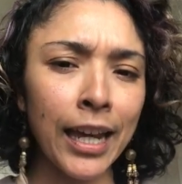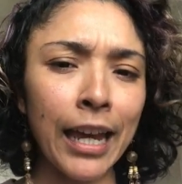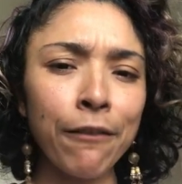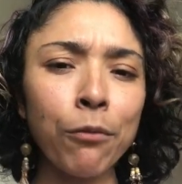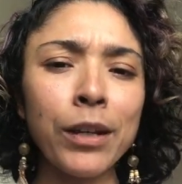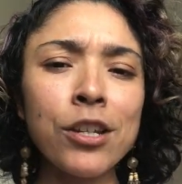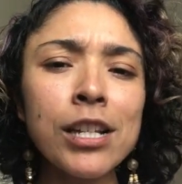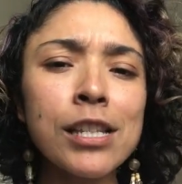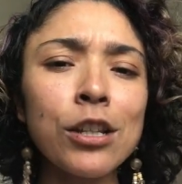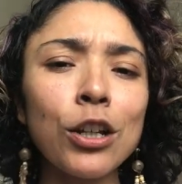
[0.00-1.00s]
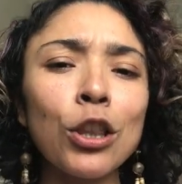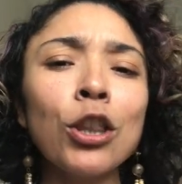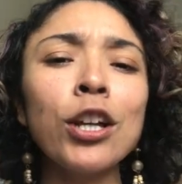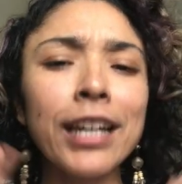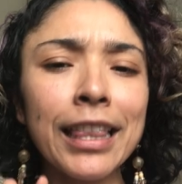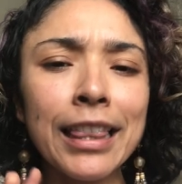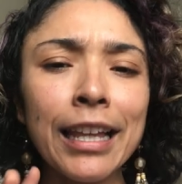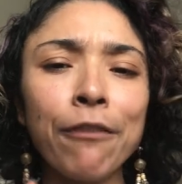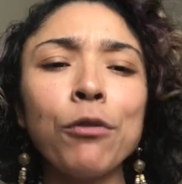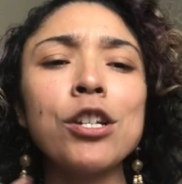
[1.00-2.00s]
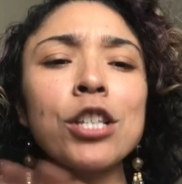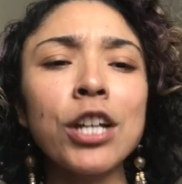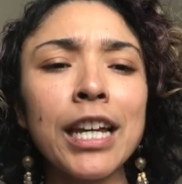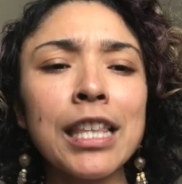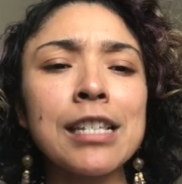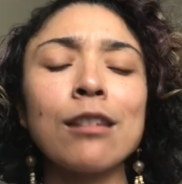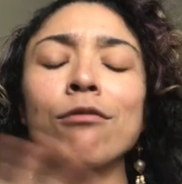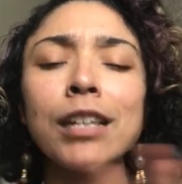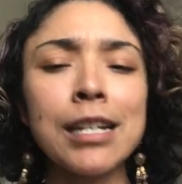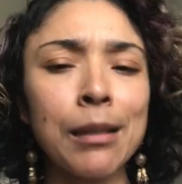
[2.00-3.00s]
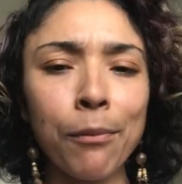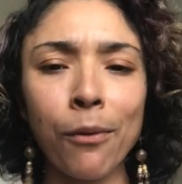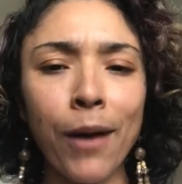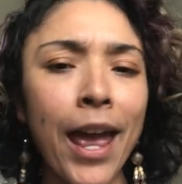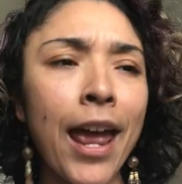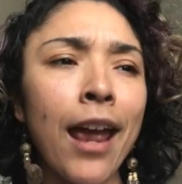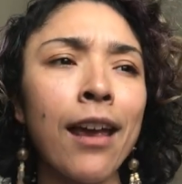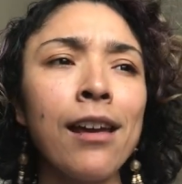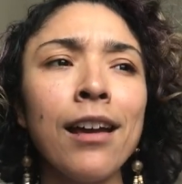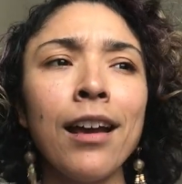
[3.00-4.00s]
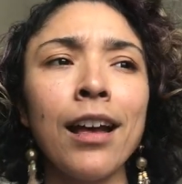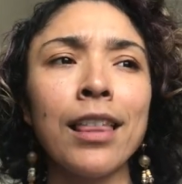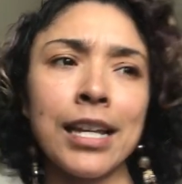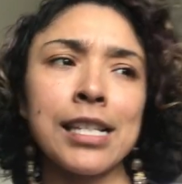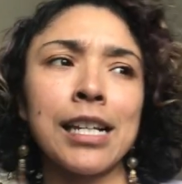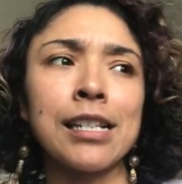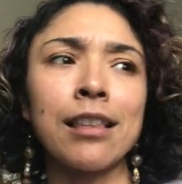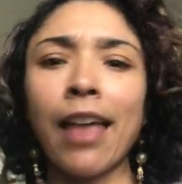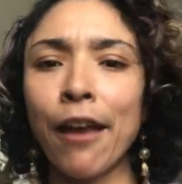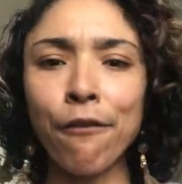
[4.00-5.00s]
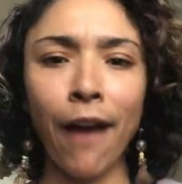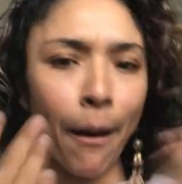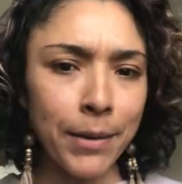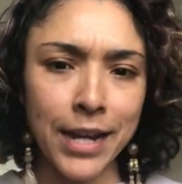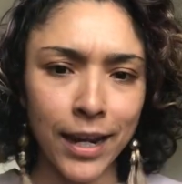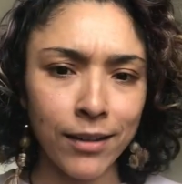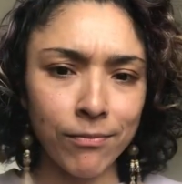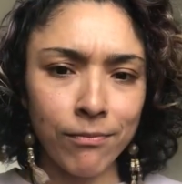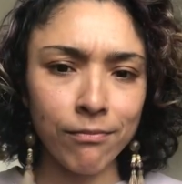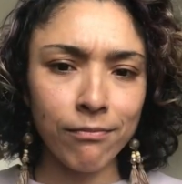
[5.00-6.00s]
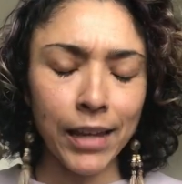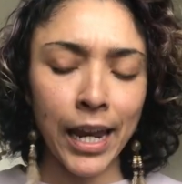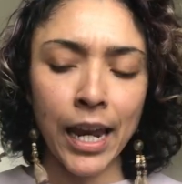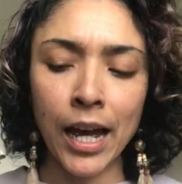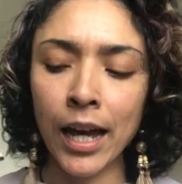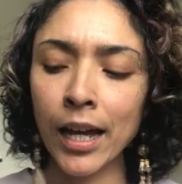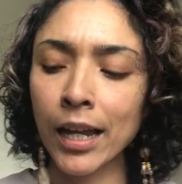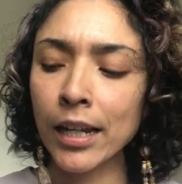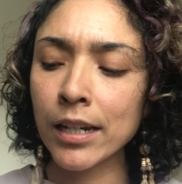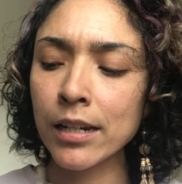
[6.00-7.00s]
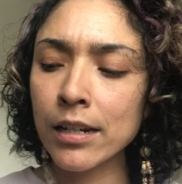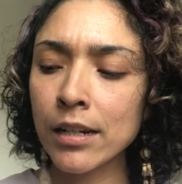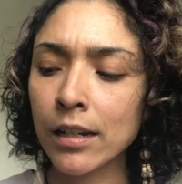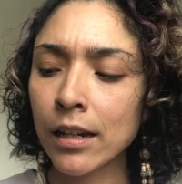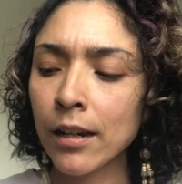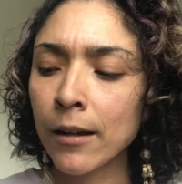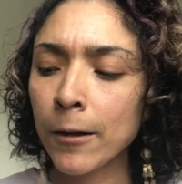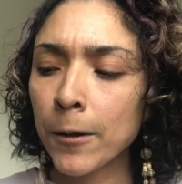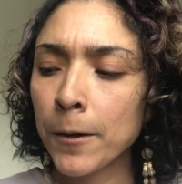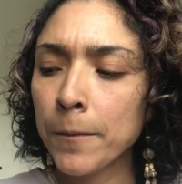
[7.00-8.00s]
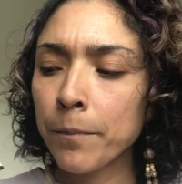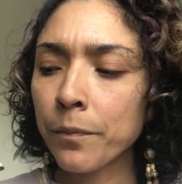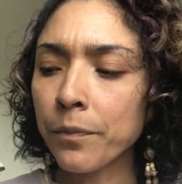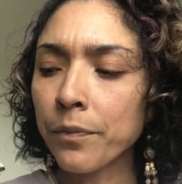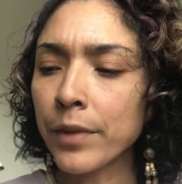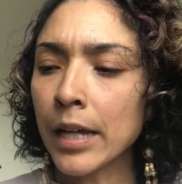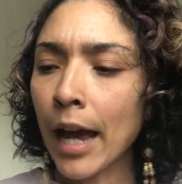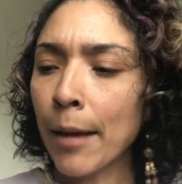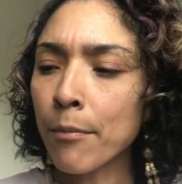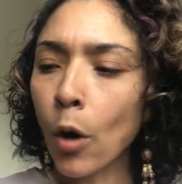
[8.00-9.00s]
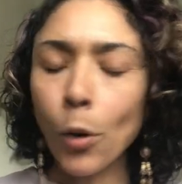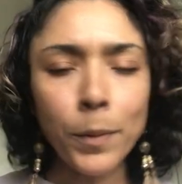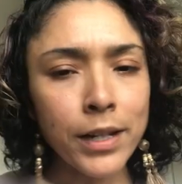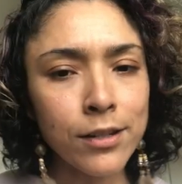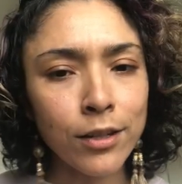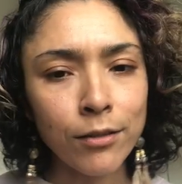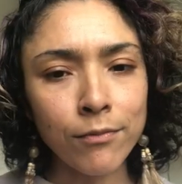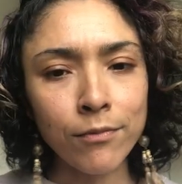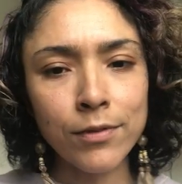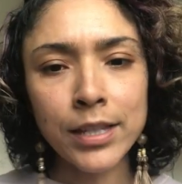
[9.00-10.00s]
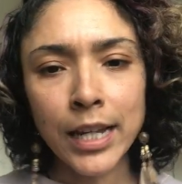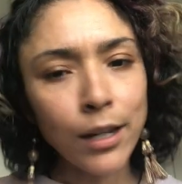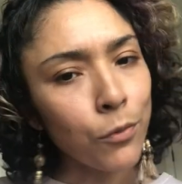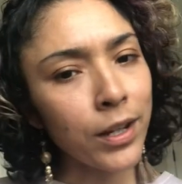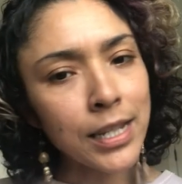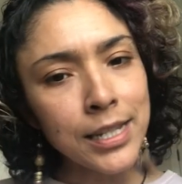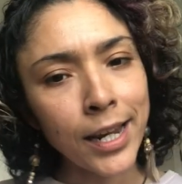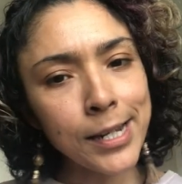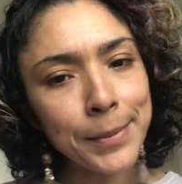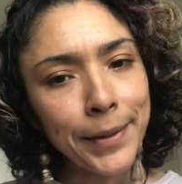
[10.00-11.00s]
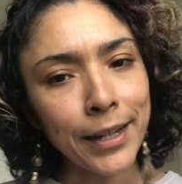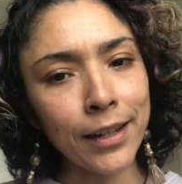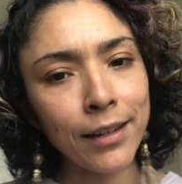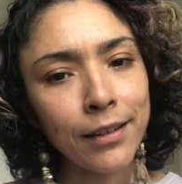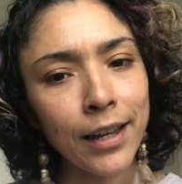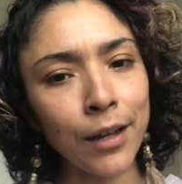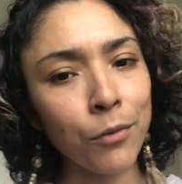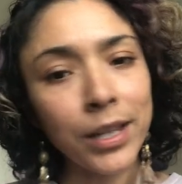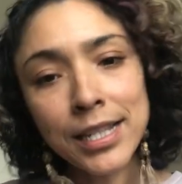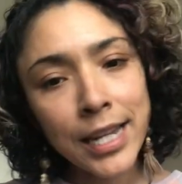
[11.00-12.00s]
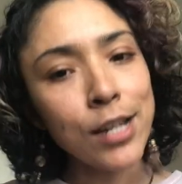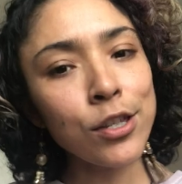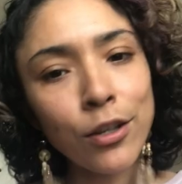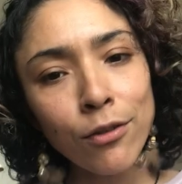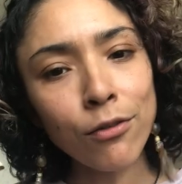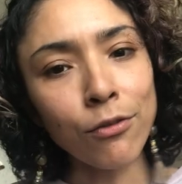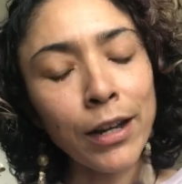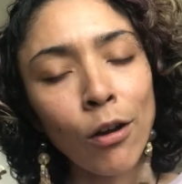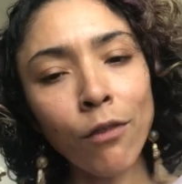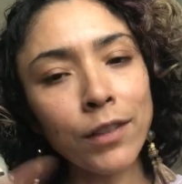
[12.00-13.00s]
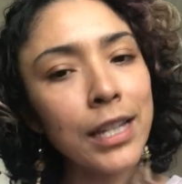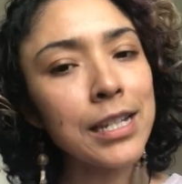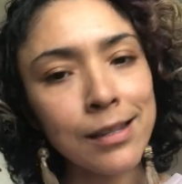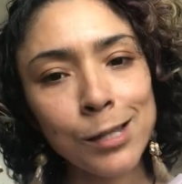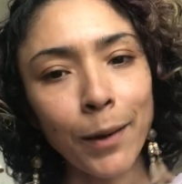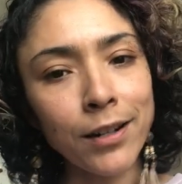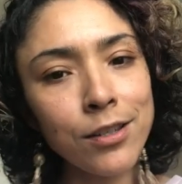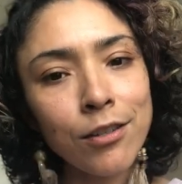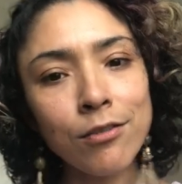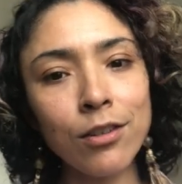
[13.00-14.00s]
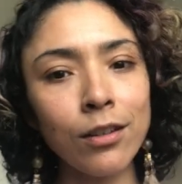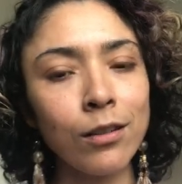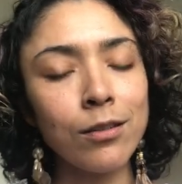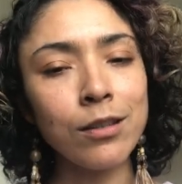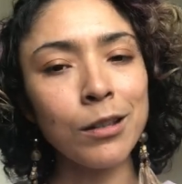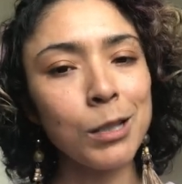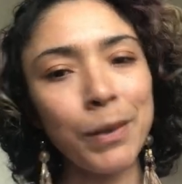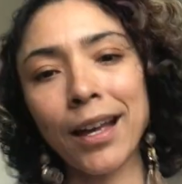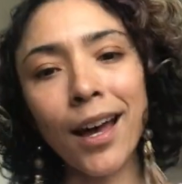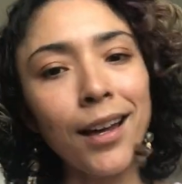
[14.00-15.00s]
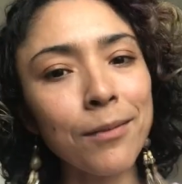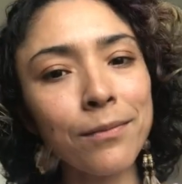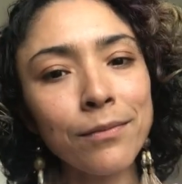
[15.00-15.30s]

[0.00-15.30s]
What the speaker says: If we just look at this in a really simple way, this is life happening. And I'm open to seeing where this takes me and where this takes you. And hopefully this inspires you to speak up,